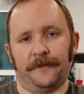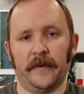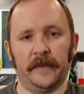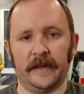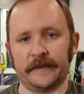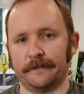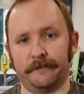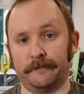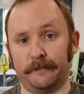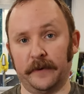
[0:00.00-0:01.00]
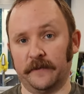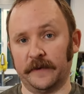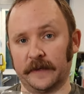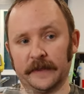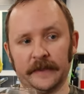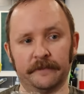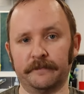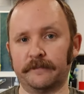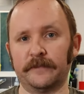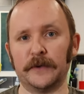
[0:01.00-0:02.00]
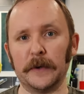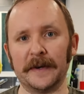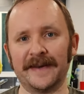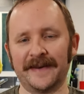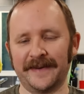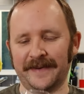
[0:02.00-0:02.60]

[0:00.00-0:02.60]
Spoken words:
And that's perfectly good.